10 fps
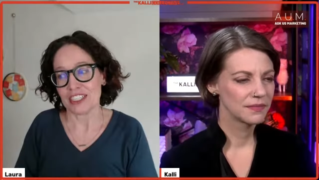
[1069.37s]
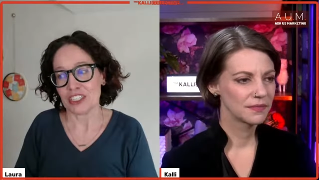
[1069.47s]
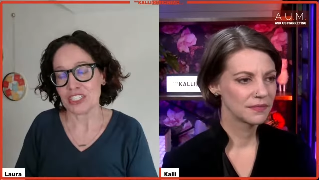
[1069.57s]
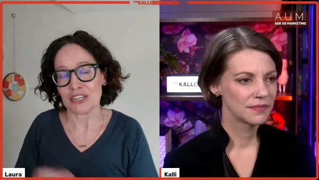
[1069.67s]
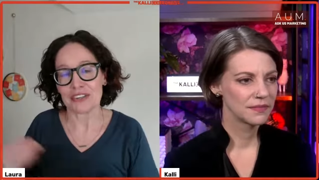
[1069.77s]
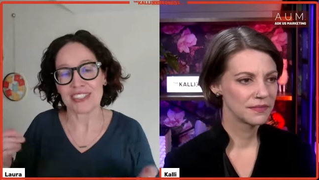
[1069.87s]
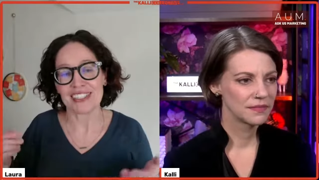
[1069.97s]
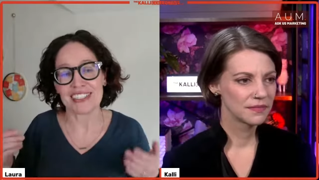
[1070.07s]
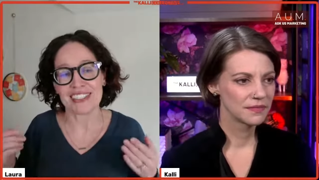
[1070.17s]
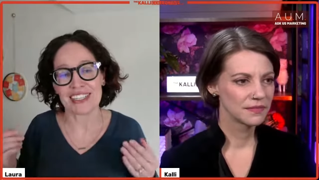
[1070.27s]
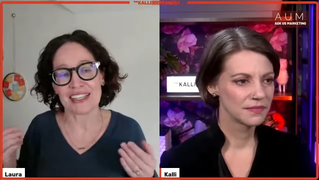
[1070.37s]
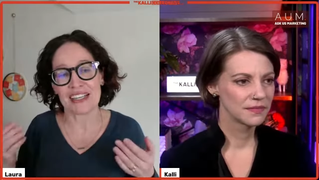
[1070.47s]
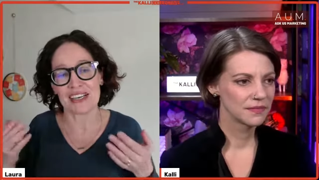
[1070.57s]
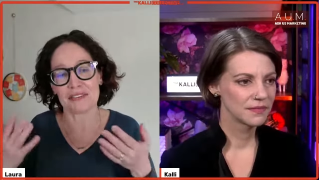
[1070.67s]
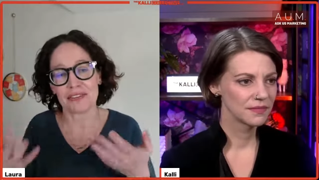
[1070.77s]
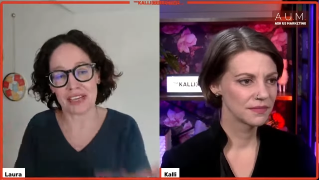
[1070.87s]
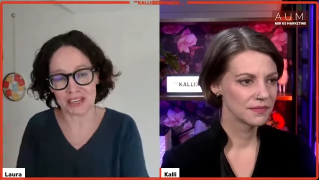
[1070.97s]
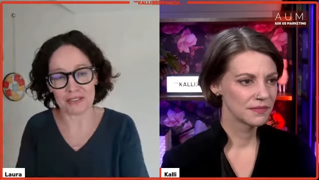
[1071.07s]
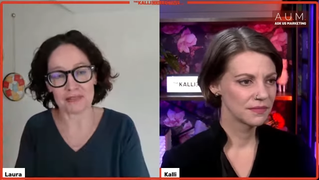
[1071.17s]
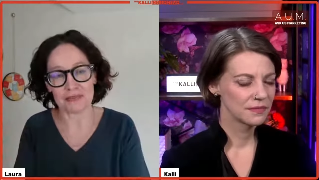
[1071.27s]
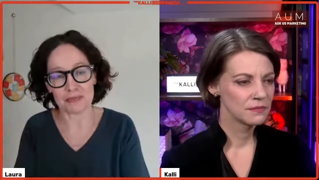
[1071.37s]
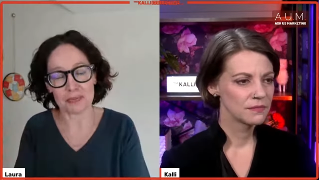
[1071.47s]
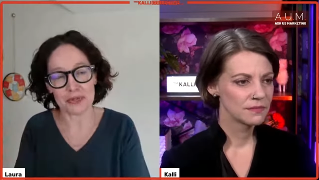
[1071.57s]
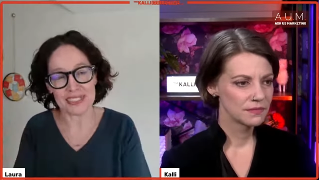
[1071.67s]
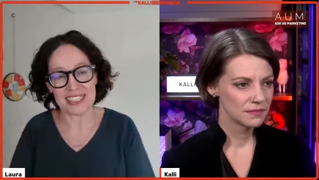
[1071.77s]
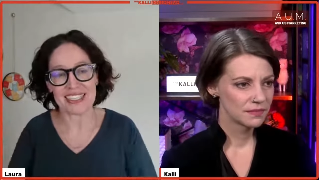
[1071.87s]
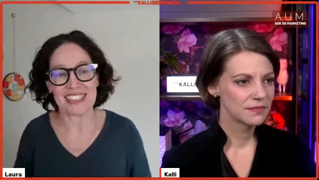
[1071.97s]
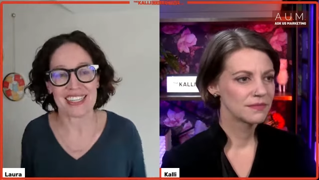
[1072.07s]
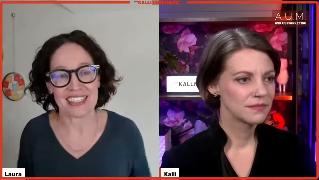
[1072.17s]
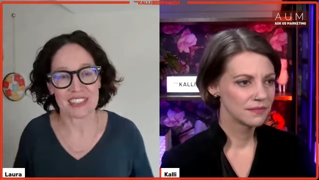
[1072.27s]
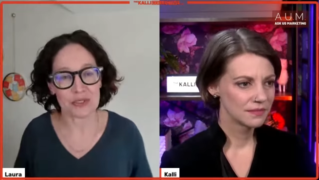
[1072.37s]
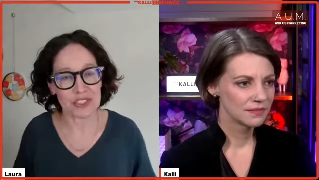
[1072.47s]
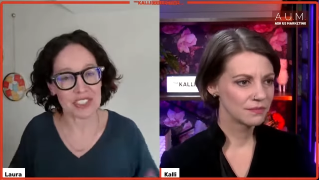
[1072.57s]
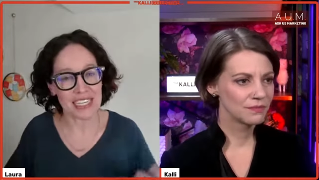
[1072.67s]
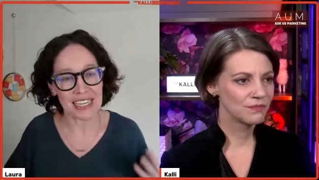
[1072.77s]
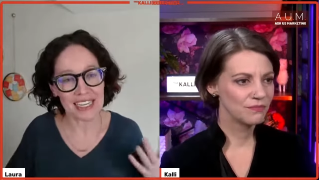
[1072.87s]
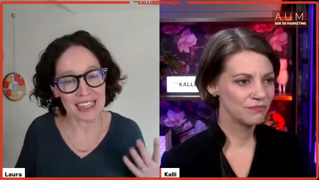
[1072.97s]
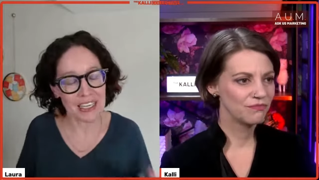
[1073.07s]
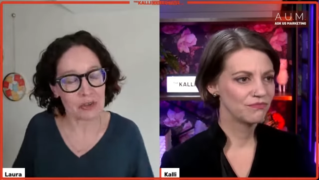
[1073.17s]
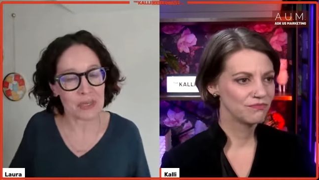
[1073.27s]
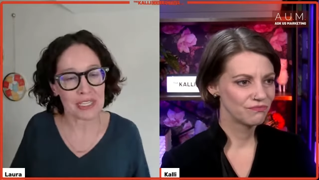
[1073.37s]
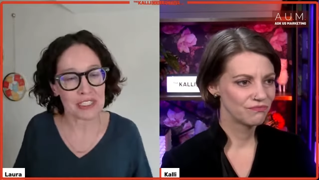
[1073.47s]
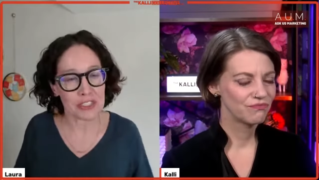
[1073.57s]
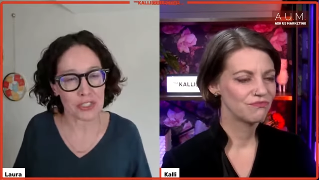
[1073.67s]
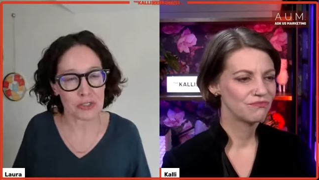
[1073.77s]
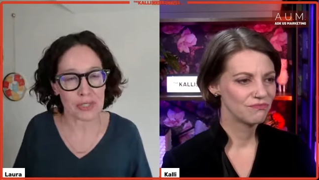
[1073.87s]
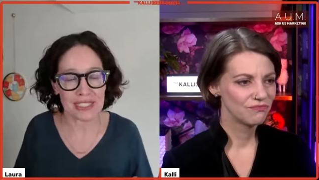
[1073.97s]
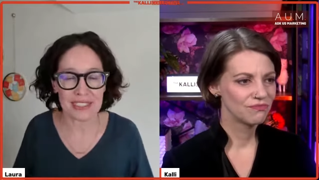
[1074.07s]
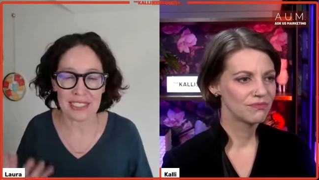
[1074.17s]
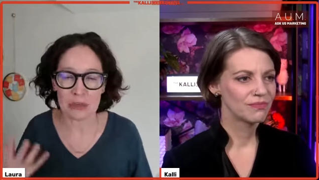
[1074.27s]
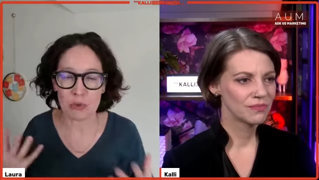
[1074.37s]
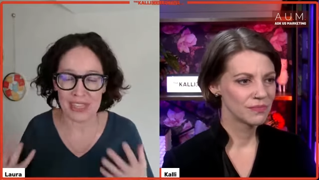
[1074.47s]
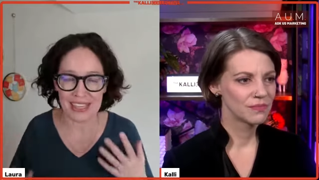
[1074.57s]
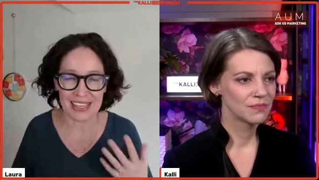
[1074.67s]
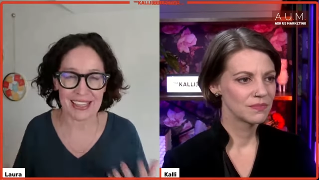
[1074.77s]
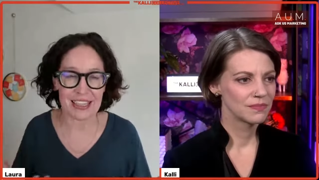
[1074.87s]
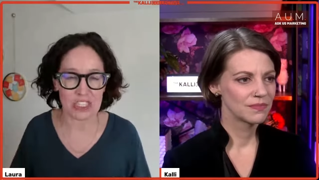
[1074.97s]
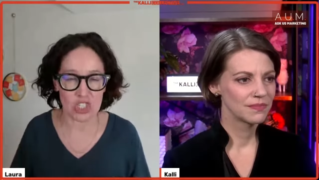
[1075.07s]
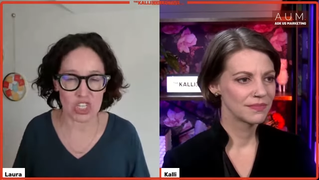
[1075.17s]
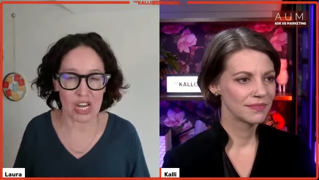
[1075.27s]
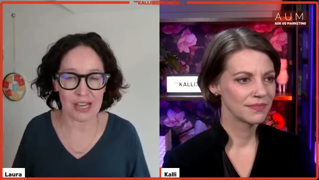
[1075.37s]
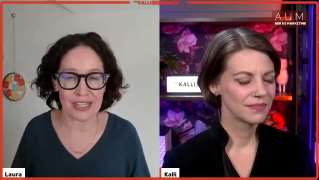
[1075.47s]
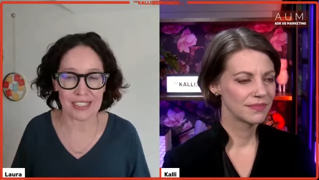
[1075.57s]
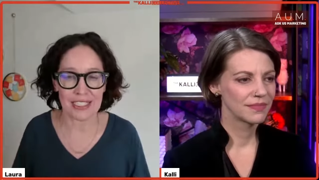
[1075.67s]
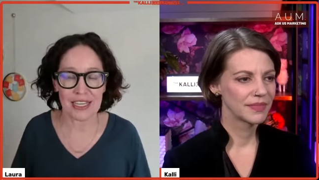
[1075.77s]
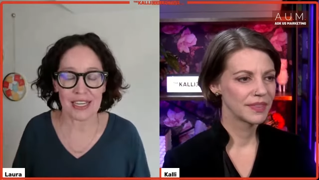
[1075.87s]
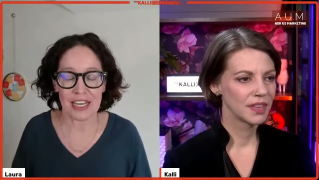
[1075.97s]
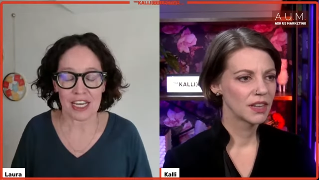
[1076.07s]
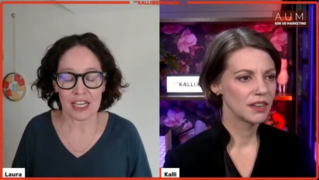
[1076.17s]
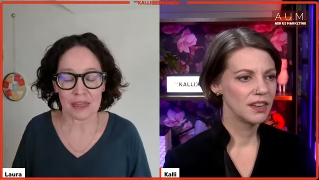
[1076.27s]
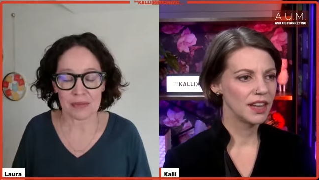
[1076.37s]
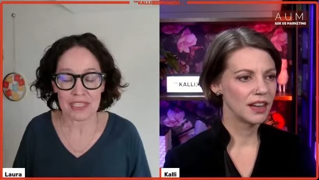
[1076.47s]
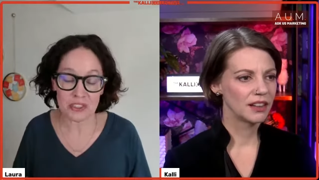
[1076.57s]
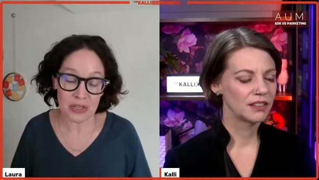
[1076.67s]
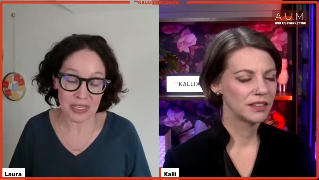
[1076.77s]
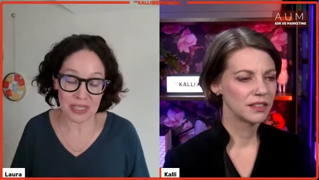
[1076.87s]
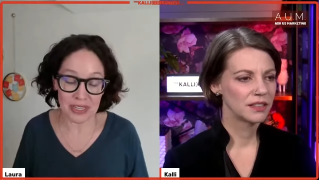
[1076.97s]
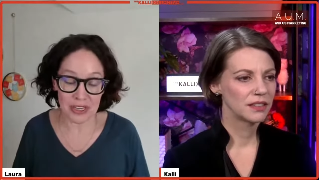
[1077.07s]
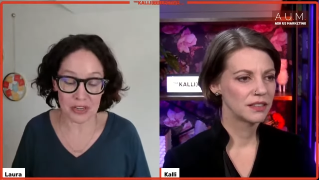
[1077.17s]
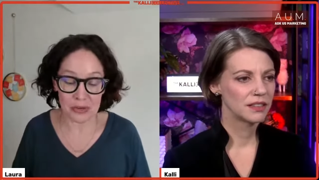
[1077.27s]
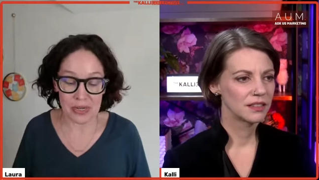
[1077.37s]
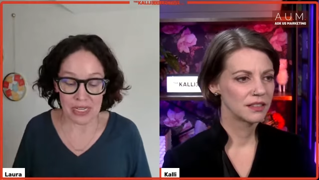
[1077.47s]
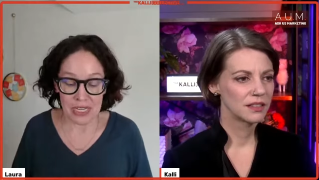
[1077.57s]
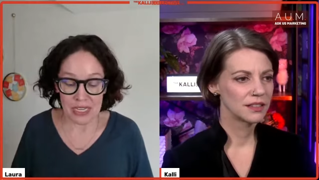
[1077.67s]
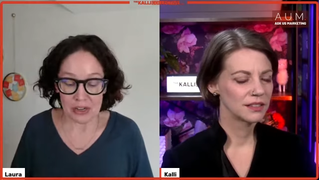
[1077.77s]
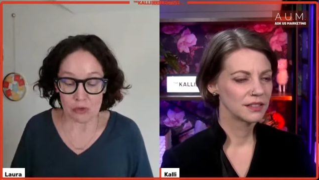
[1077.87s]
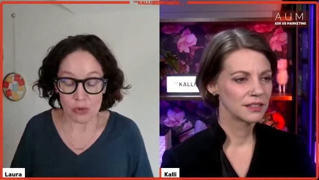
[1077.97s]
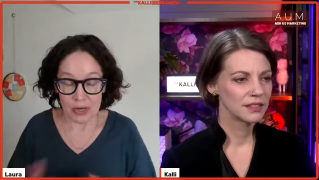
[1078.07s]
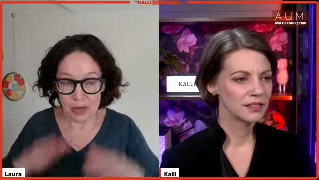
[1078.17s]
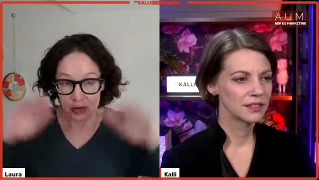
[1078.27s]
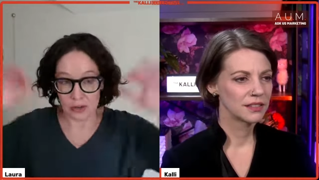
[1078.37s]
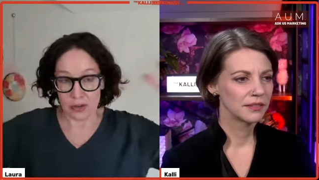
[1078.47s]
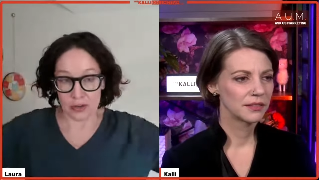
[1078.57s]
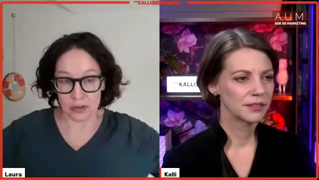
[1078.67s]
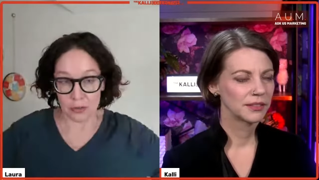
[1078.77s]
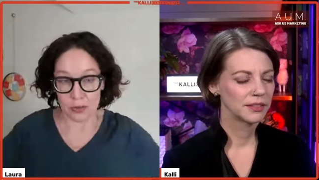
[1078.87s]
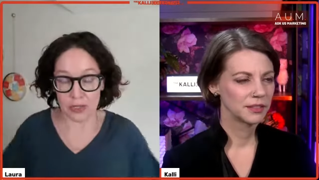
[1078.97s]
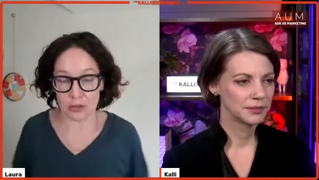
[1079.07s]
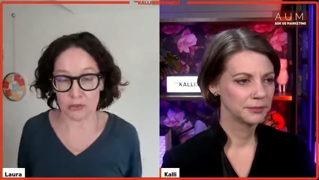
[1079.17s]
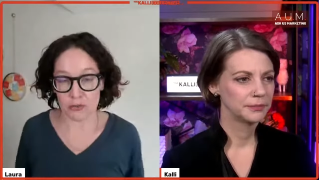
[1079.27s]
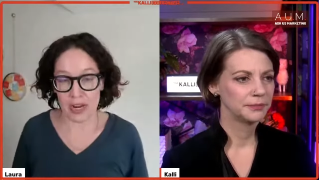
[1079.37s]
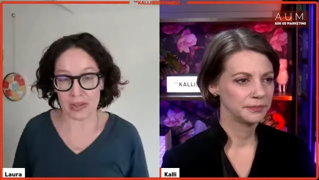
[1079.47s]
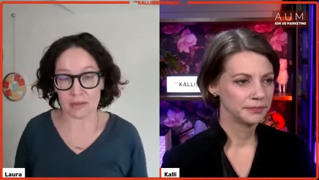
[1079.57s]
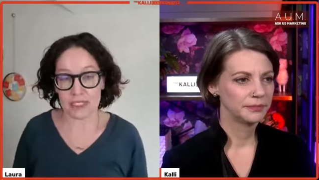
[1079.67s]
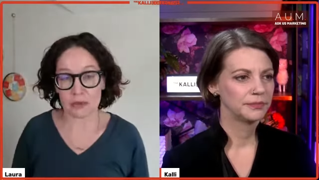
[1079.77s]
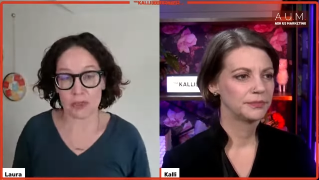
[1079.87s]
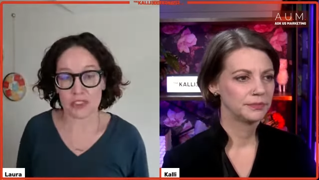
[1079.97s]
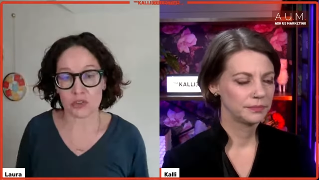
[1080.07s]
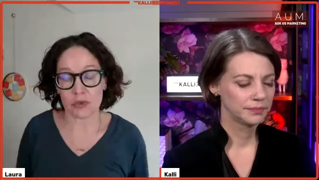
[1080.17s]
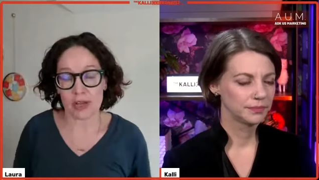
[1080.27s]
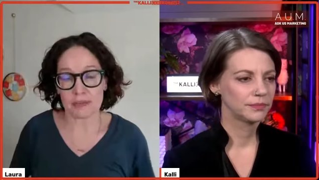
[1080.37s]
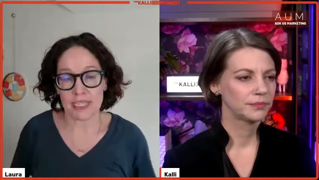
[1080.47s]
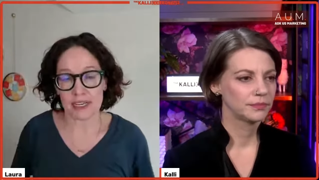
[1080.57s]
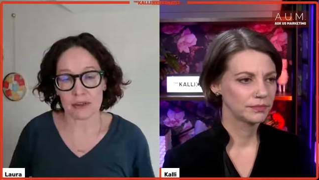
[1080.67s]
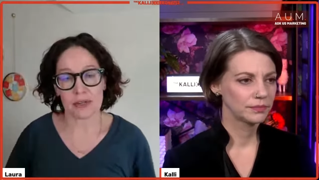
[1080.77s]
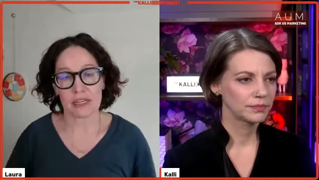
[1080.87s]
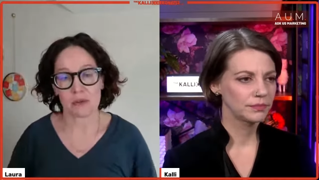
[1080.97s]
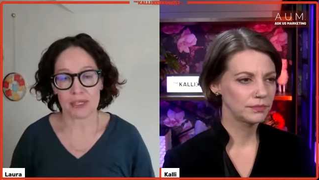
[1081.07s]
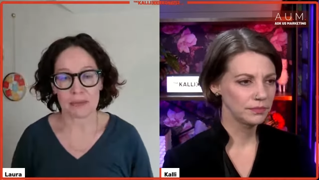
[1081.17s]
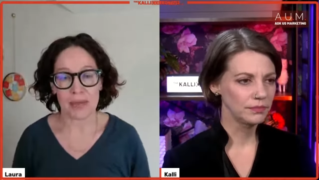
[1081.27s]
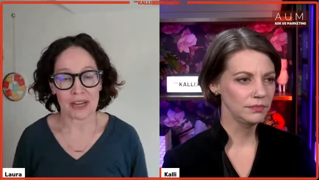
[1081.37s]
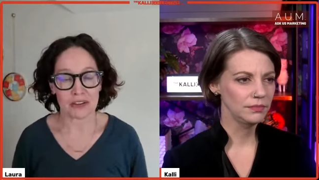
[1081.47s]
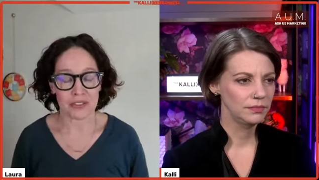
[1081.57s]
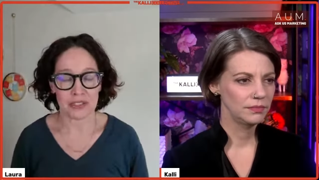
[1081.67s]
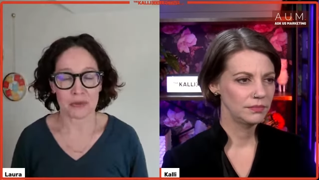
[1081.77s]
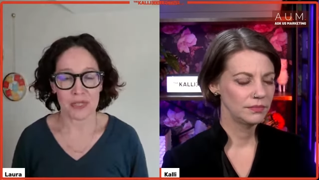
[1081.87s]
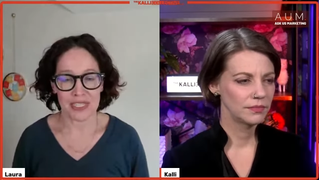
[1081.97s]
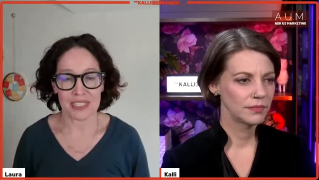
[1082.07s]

Speaker 1: Sharon does a lot of kind of presenting. So just mm. you can do that's within the shot because um, you kind of know where you're where you're framed and what's cropped out and what matters and what